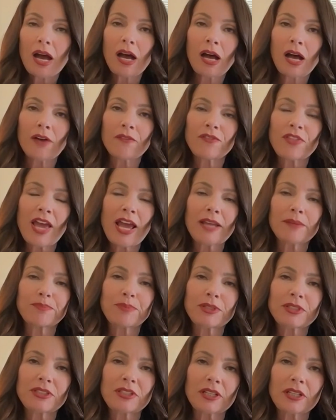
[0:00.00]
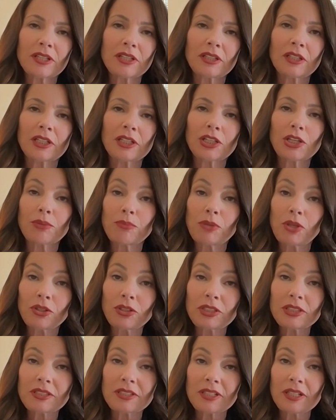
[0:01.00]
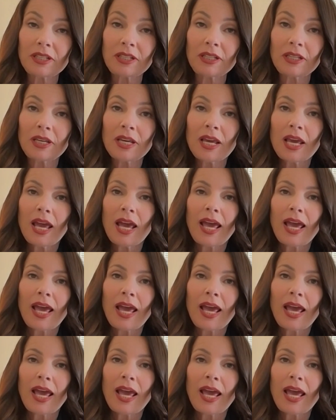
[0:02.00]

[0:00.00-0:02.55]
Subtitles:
of that particular community.